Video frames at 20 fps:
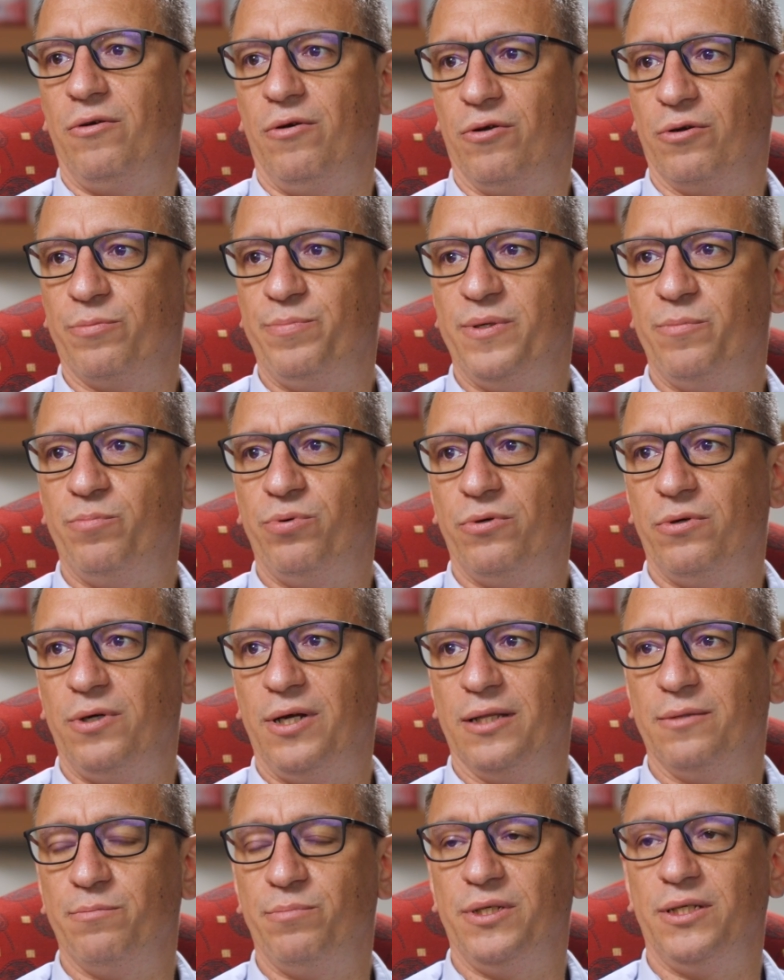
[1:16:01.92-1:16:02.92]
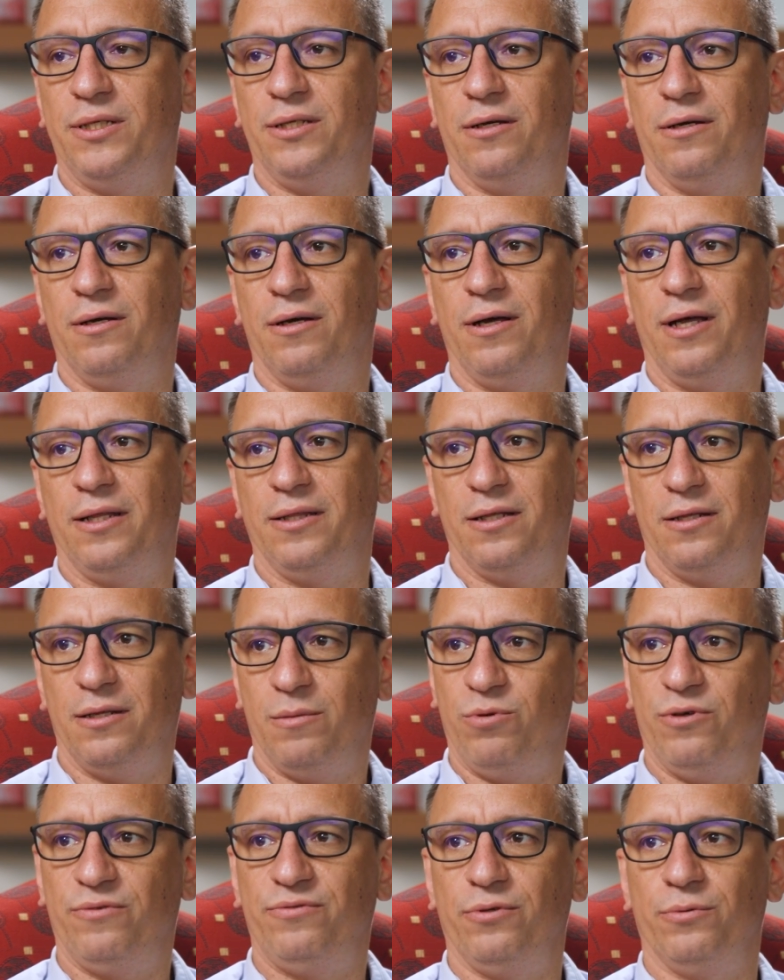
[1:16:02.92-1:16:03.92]
along people and be an
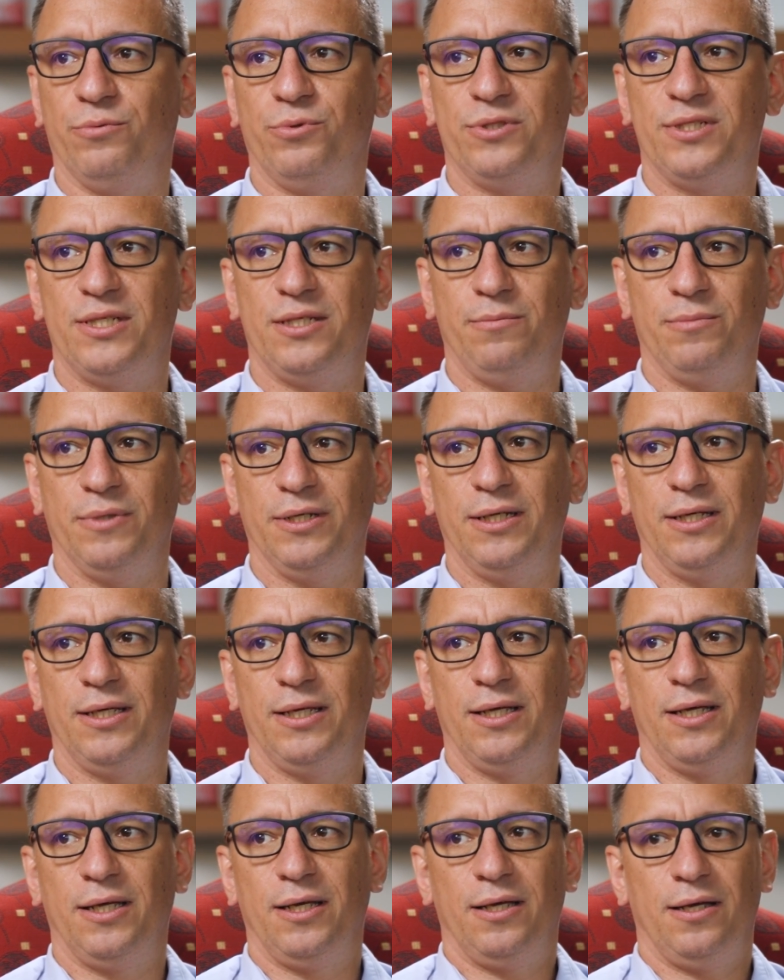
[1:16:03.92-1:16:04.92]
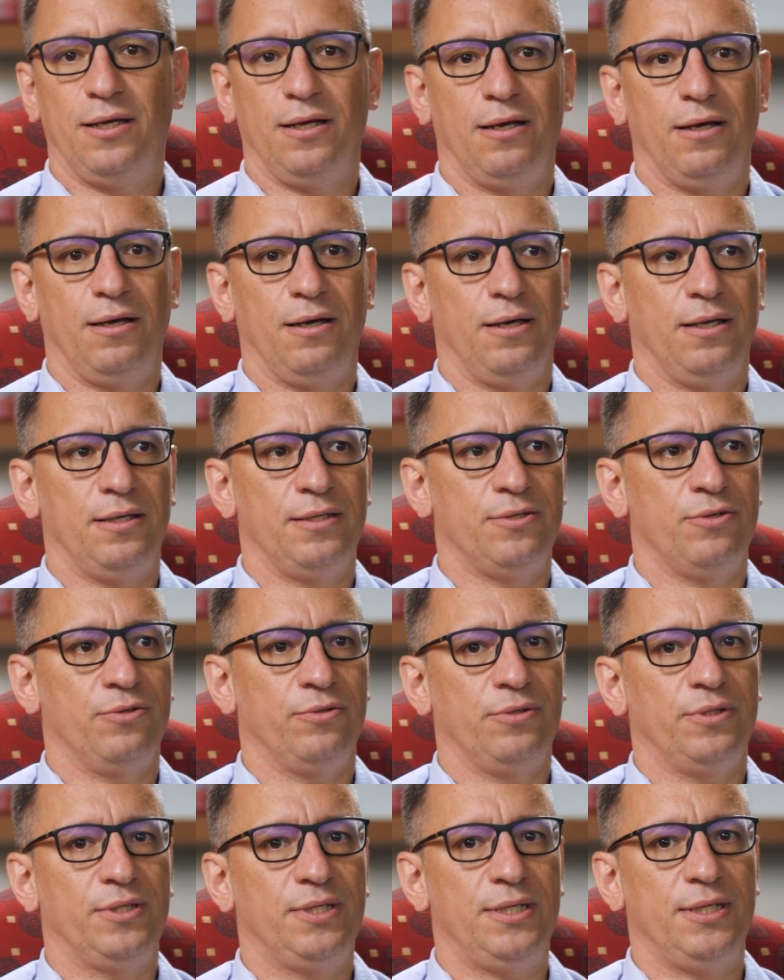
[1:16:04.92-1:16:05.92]
enabler from the team is
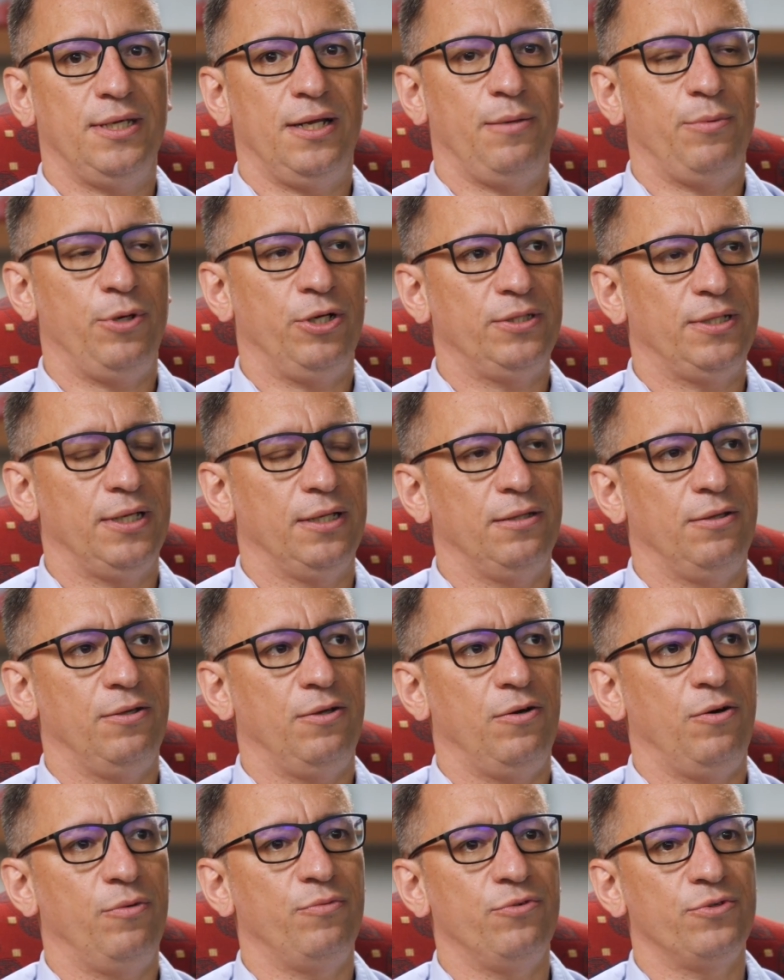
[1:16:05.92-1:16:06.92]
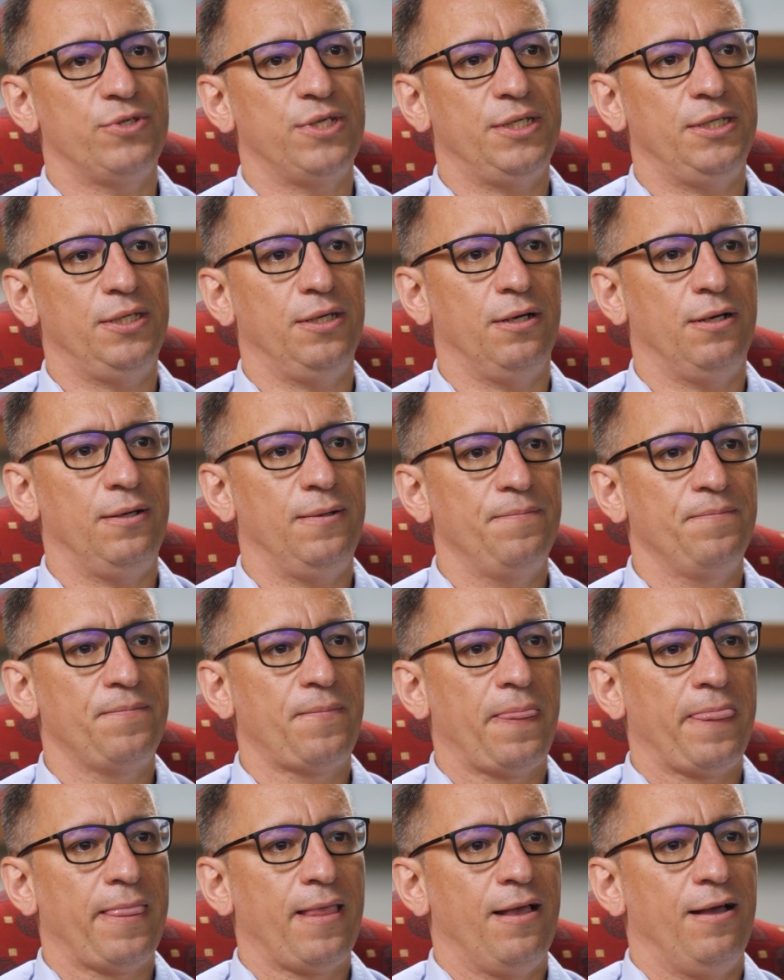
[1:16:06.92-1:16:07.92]
a key element. And obviously,
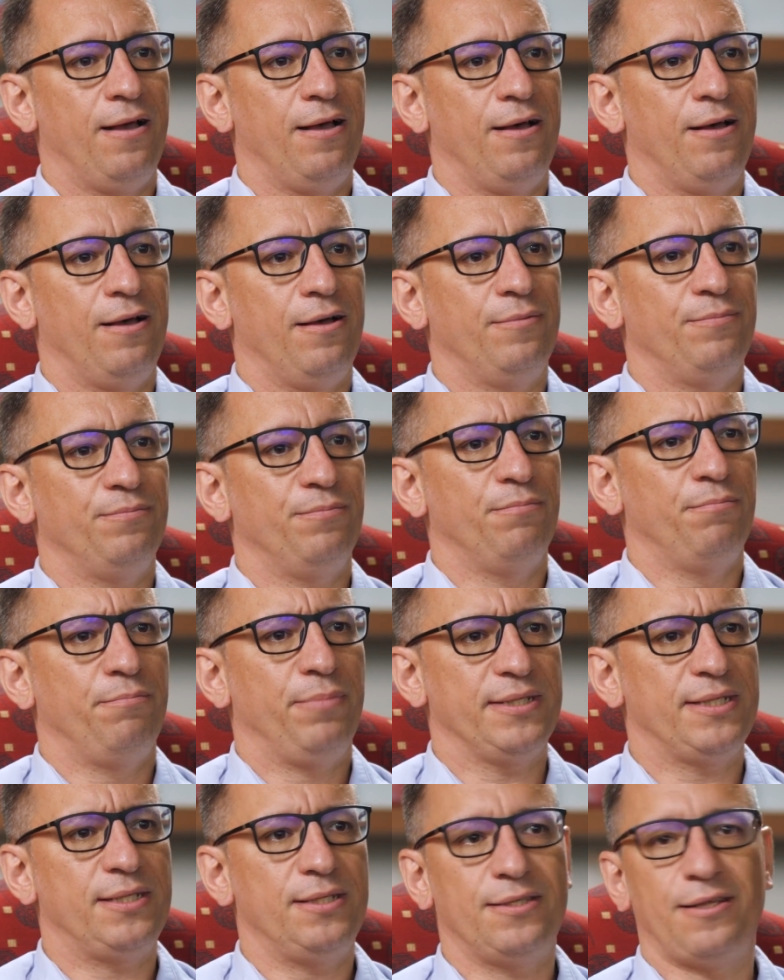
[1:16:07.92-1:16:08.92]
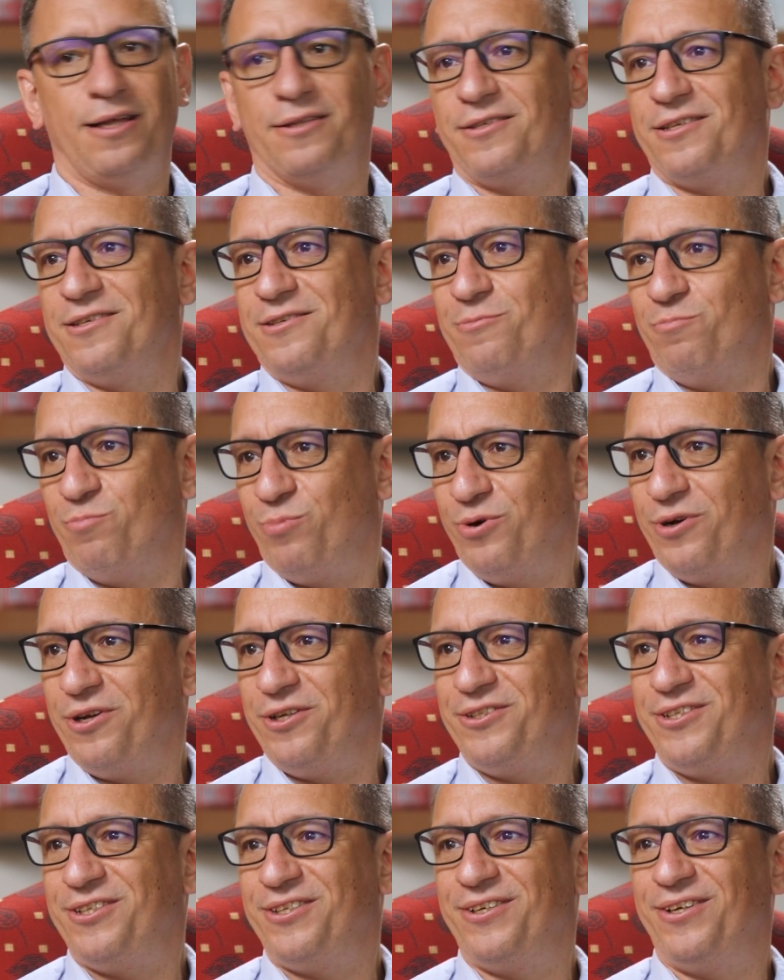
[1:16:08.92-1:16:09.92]
persistence is
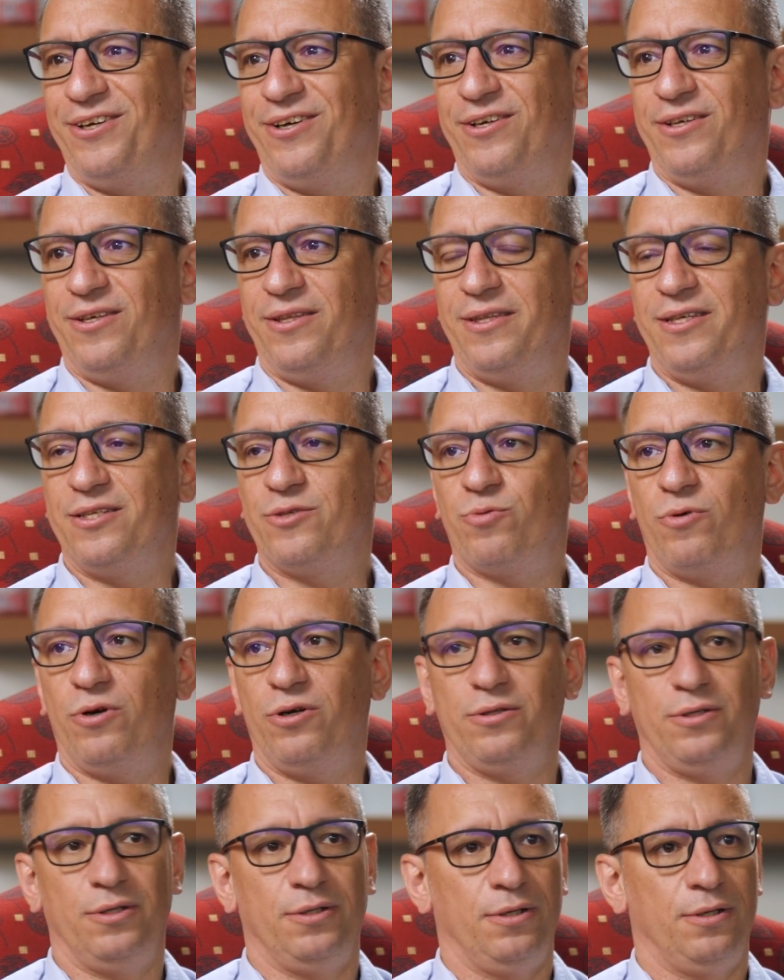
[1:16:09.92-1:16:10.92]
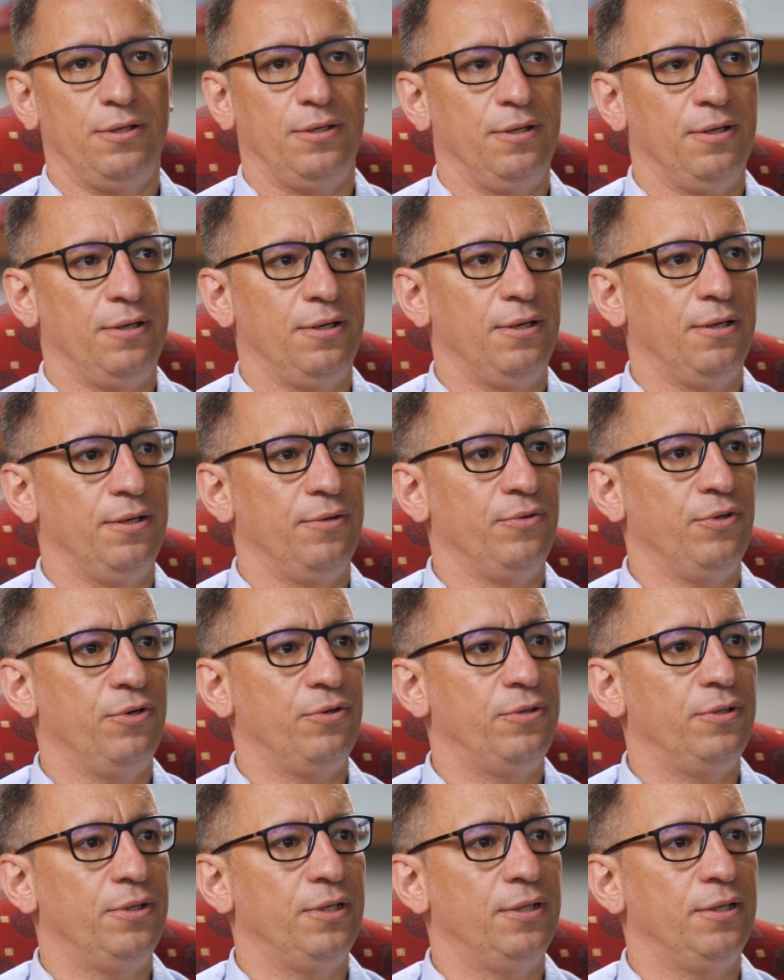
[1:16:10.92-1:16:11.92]
important in this world,
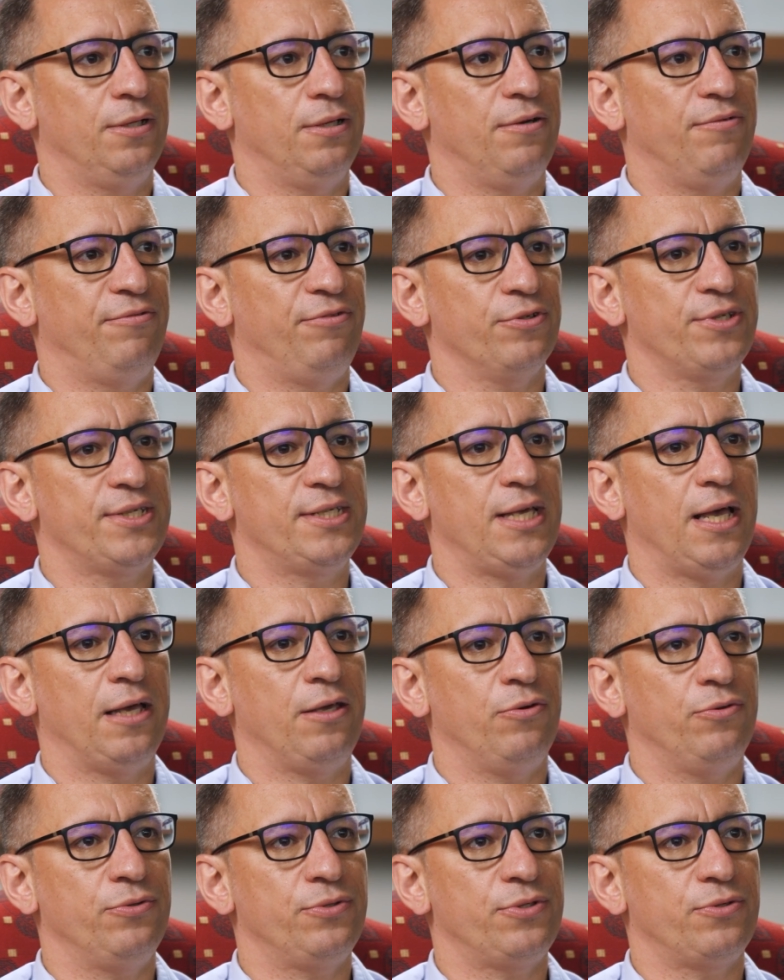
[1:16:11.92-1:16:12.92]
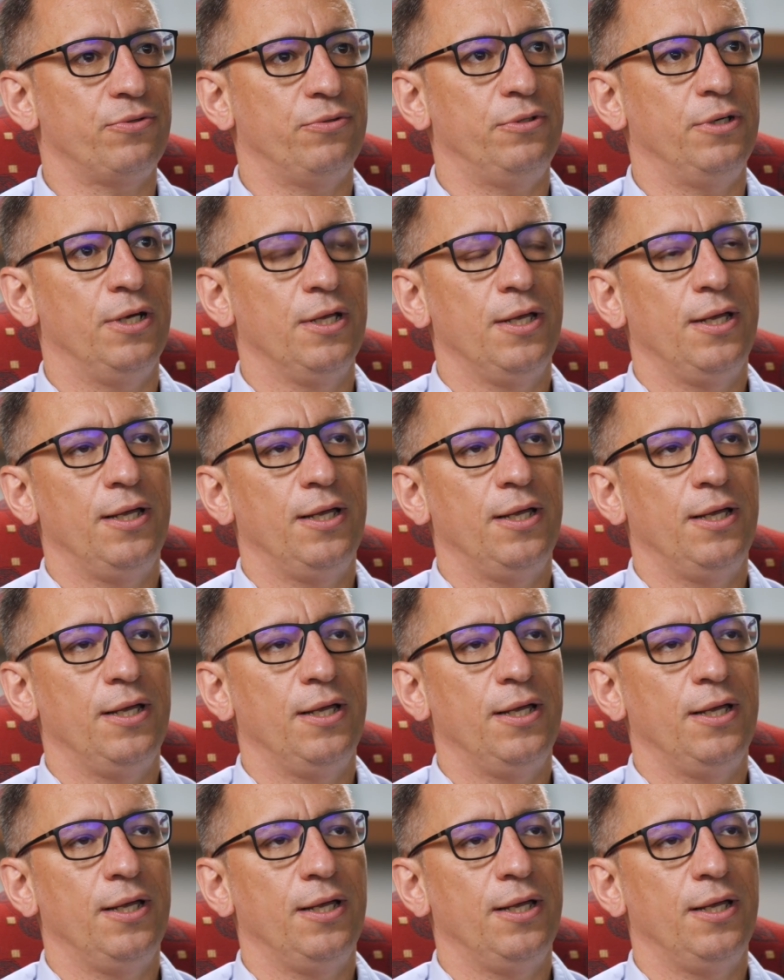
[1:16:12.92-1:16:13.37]
for CIOs. So,